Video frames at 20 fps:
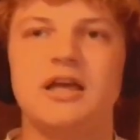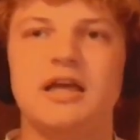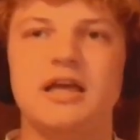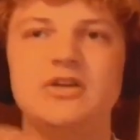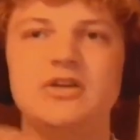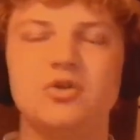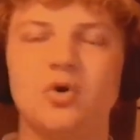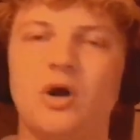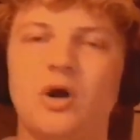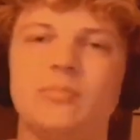
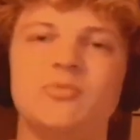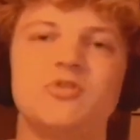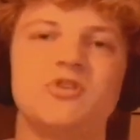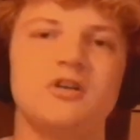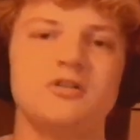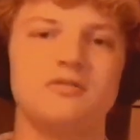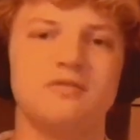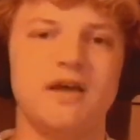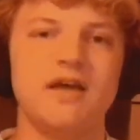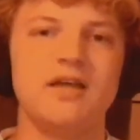Interrupts in
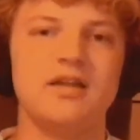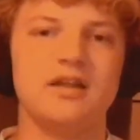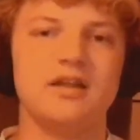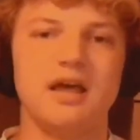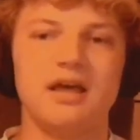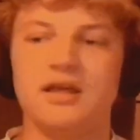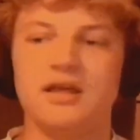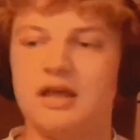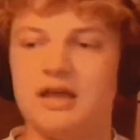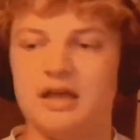event
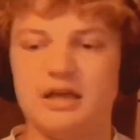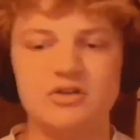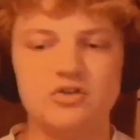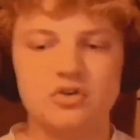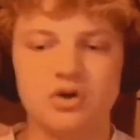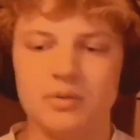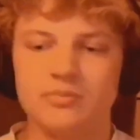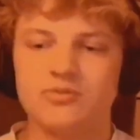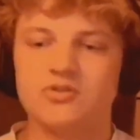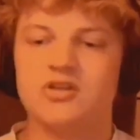uh,
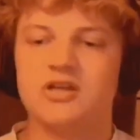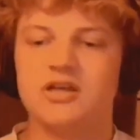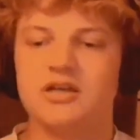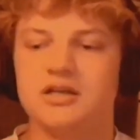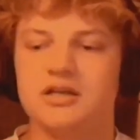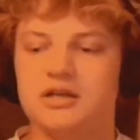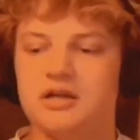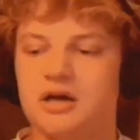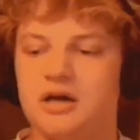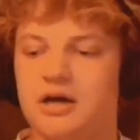interrupts
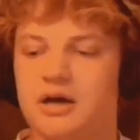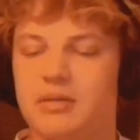in uh,